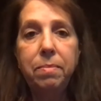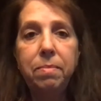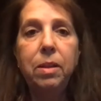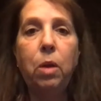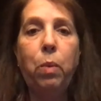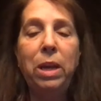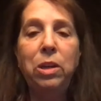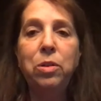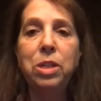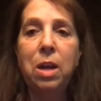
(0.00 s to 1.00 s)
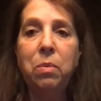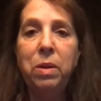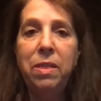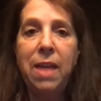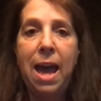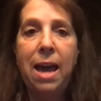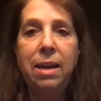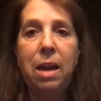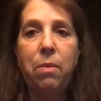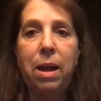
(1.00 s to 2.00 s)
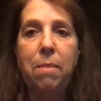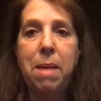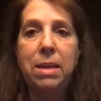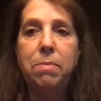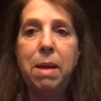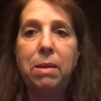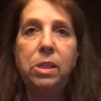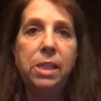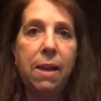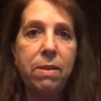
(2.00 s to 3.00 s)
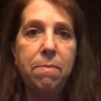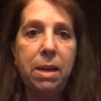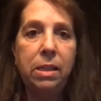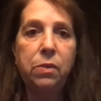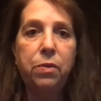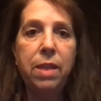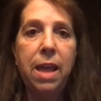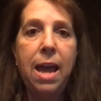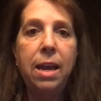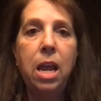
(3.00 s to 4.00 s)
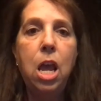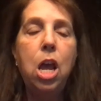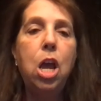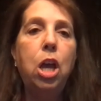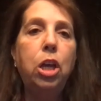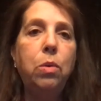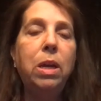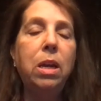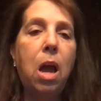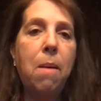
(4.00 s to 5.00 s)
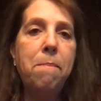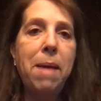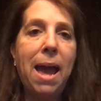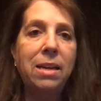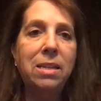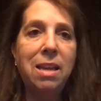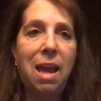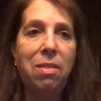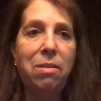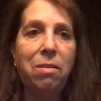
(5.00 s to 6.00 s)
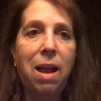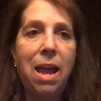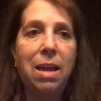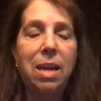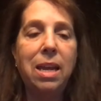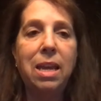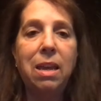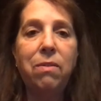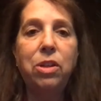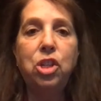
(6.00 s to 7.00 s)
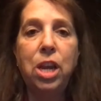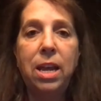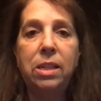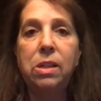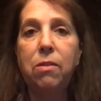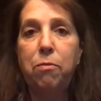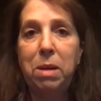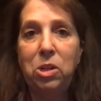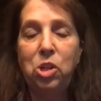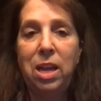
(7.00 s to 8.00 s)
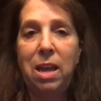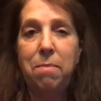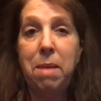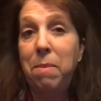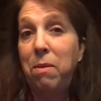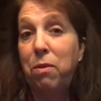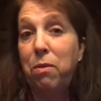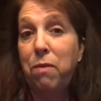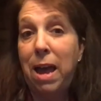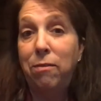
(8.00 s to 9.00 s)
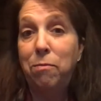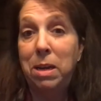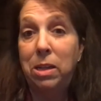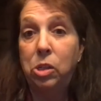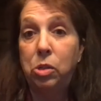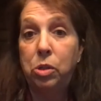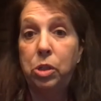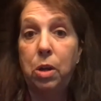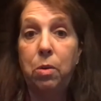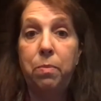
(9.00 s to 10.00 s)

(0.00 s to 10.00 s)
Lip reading: When you're done with that, and I recommend about 7 minutes for that, you can come back together and give a chance of pitching it, maybe for 5 minutes or so.